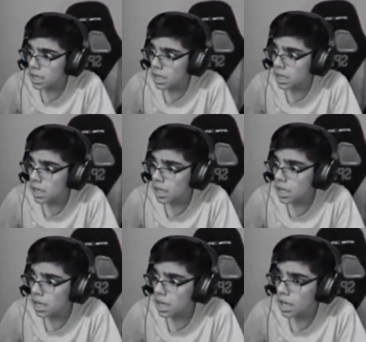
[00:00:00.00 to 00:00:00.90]

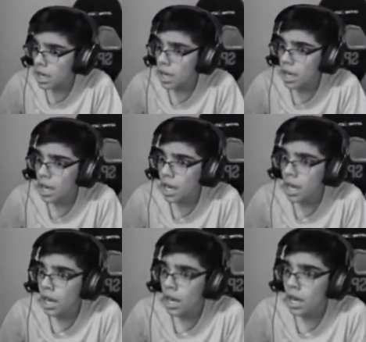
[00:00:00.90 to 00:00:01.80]

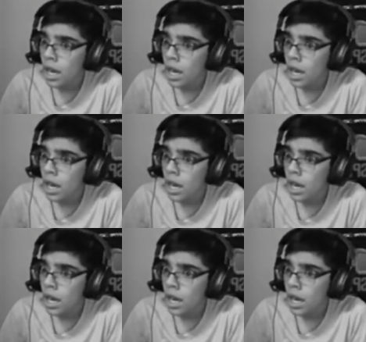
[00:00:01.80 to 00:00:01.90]
[no speech]